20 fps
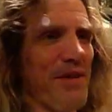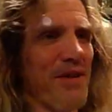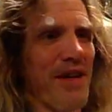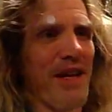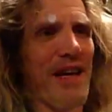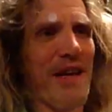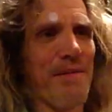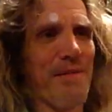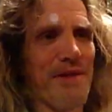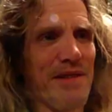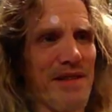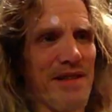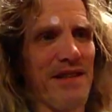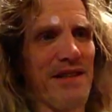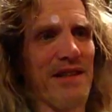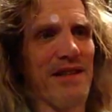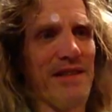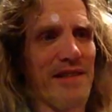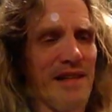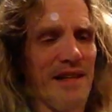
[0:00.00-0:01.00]
game is in
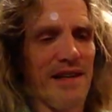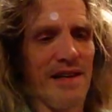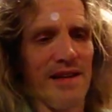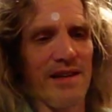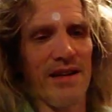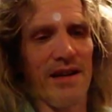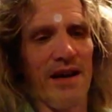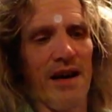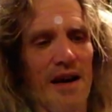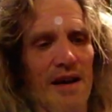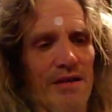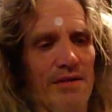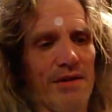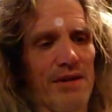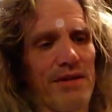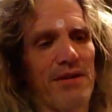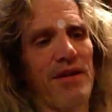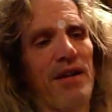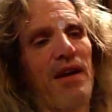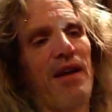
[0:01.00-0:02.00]
the Senate and the
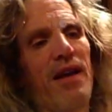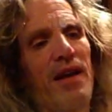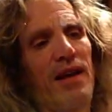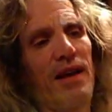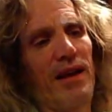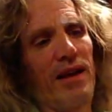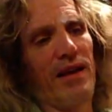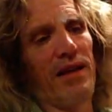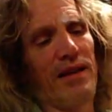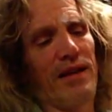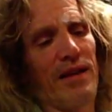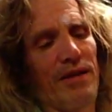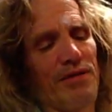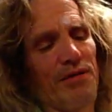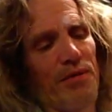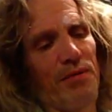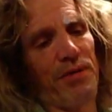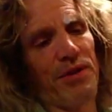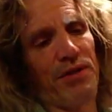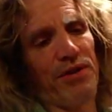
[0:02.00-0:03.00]
Congress, and that's
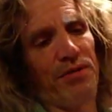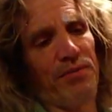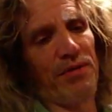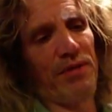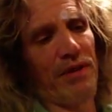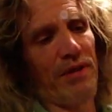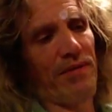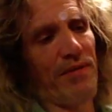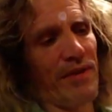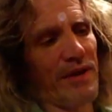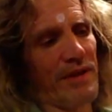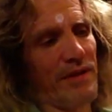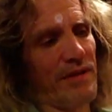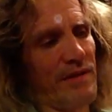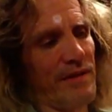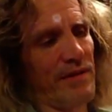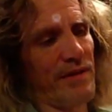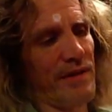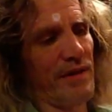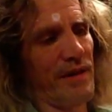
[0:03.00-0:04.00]
where we should really fix
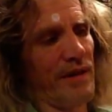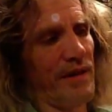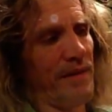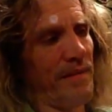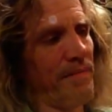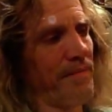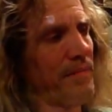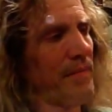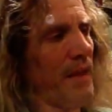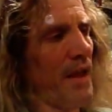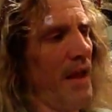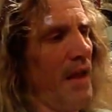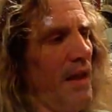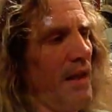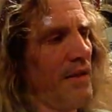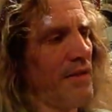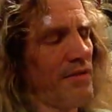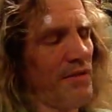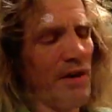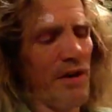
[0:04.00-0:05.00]
this thing.
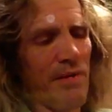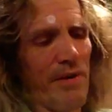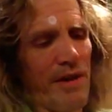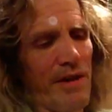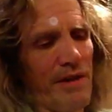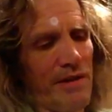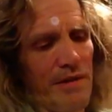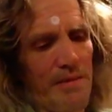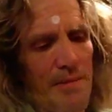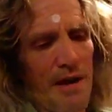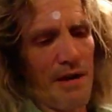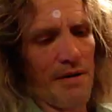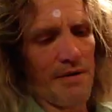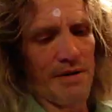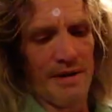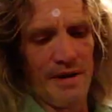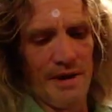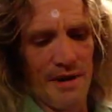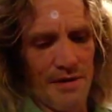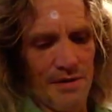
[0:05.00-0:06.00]
So anyway, the
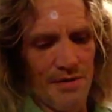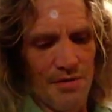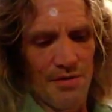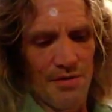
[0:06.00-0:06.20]
democracy is